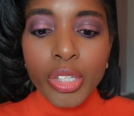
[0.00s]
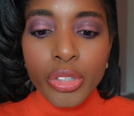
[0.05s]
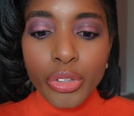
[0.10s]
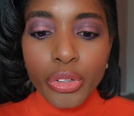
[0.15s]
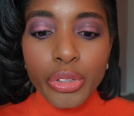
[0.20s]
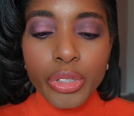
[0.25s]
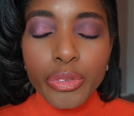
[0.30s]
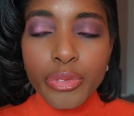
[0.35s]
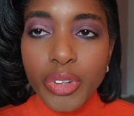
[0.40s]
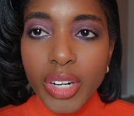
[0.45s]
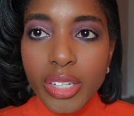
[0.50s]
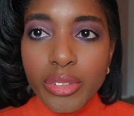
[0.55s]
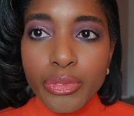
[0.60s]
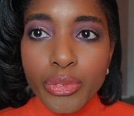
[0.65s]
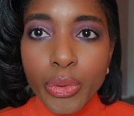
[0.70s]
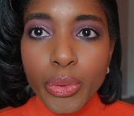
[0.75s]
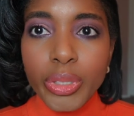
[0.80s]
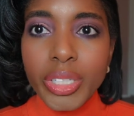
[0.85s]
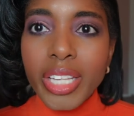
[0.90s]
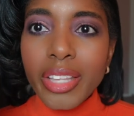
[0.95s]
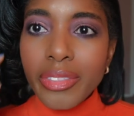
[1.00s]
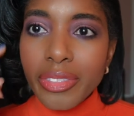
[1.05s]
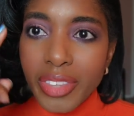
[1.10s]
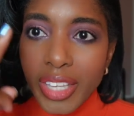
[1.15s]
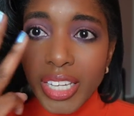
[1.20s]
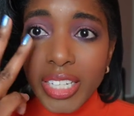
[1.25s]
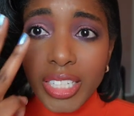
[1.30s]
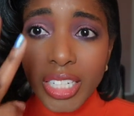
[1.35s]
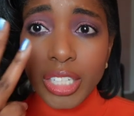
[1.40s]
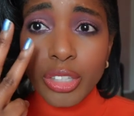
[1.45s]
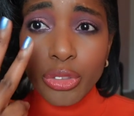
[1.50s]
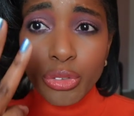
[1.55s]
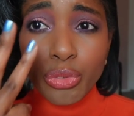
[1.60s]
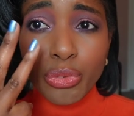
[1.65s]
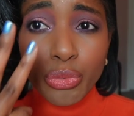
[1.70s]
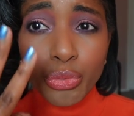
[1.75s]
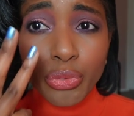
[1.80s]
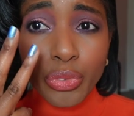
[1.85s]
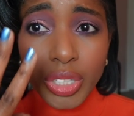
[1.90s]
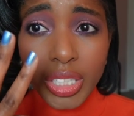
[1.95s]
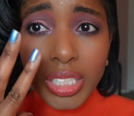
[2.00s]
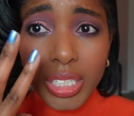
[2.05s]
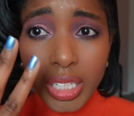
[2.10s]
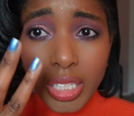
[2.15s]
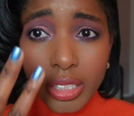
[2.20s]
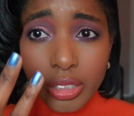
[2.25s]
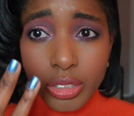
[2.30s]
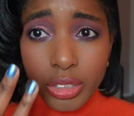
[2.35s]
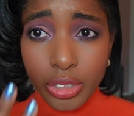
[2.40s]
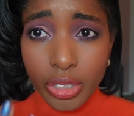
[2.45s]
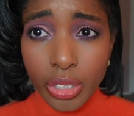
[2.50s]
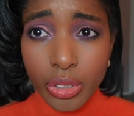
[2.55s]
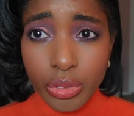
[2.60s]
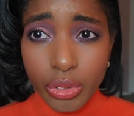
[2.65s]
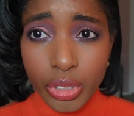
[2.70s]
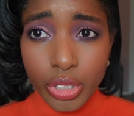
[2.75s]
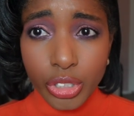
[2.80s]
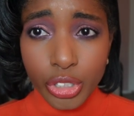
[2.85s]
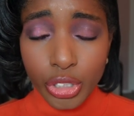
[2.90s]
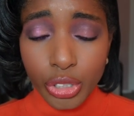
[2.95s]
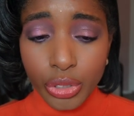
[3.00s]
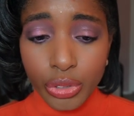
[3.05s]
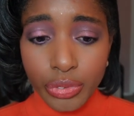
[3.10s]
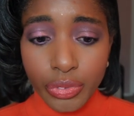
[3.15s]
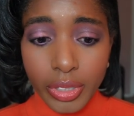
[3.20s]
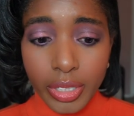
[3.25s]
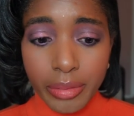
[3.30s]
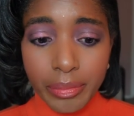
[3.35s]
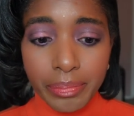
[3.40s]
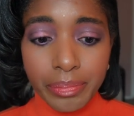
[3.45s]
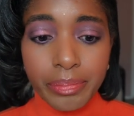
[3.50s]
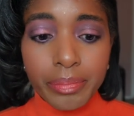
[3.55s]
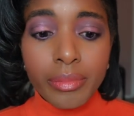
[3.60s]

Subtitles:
35, 40, they get three undertones to choose from.